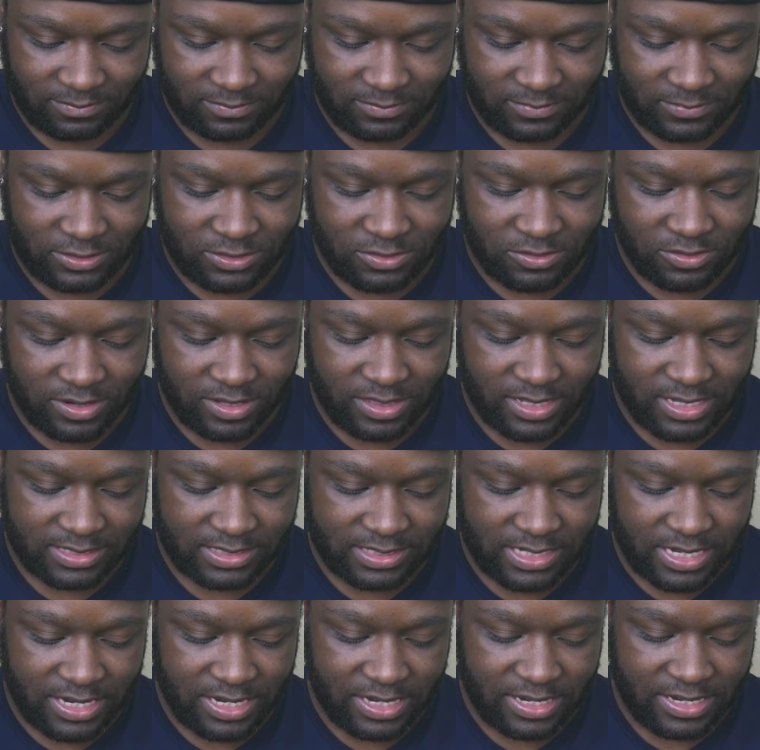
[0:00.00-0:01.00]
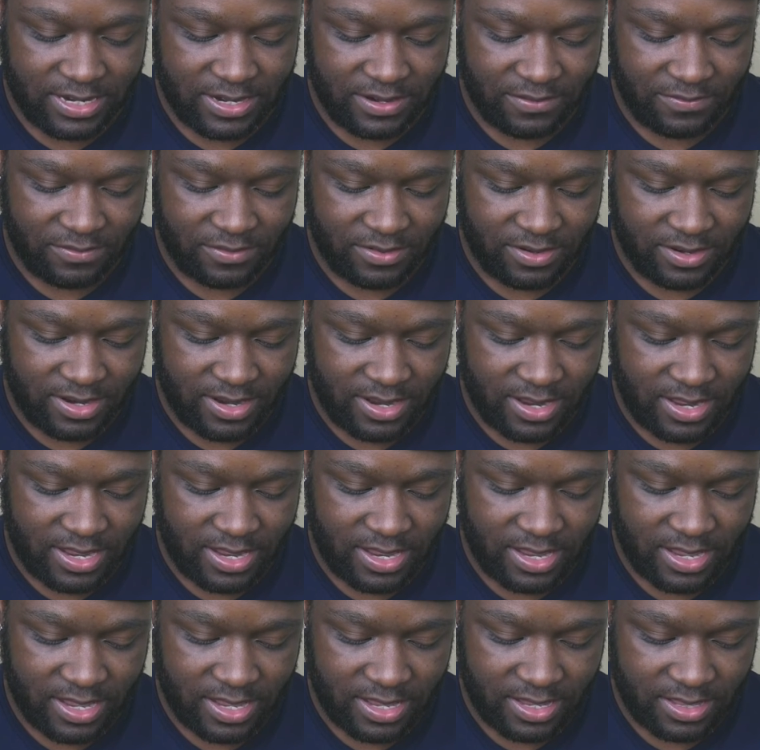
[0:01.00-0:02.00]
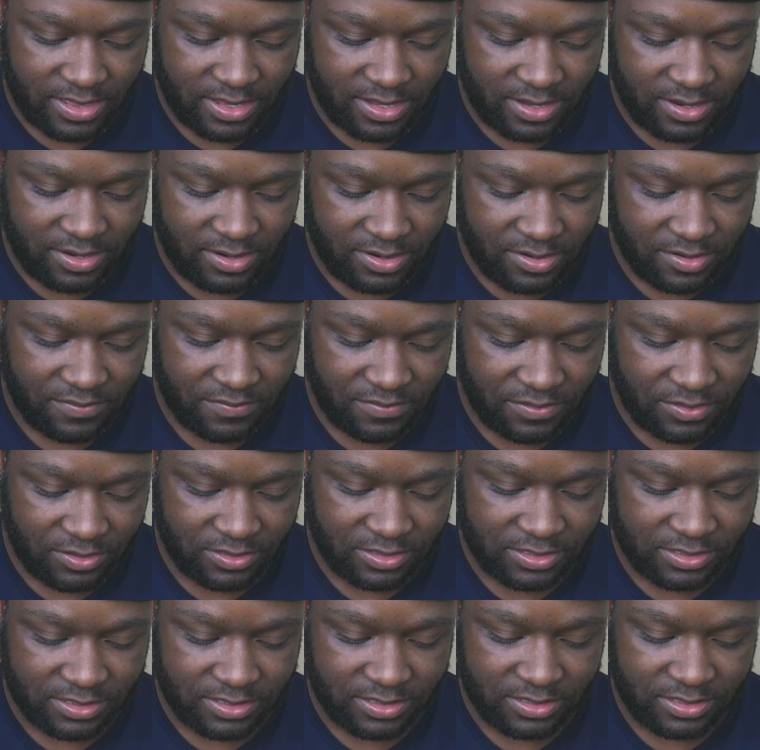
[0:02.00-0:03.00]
doing this any different in the near future.